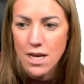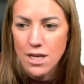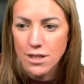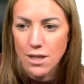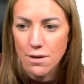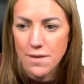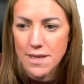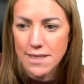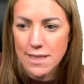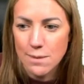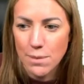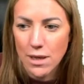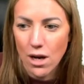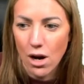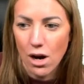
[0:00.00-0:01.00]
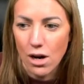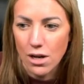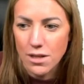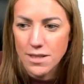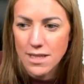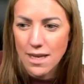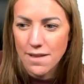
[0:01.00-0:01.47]
So this is
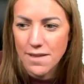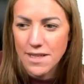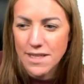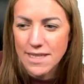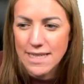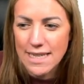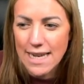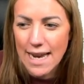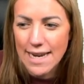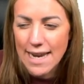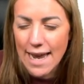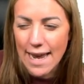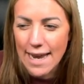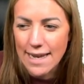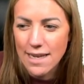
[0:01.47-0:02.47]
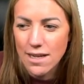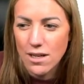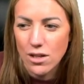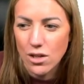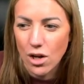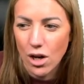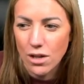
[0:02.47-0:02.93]
because the DNA
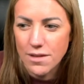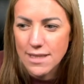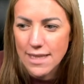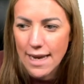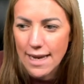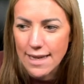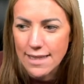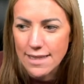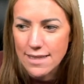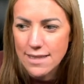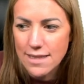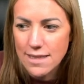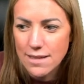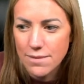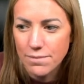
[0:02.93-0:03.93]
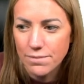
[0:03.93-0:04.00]
contains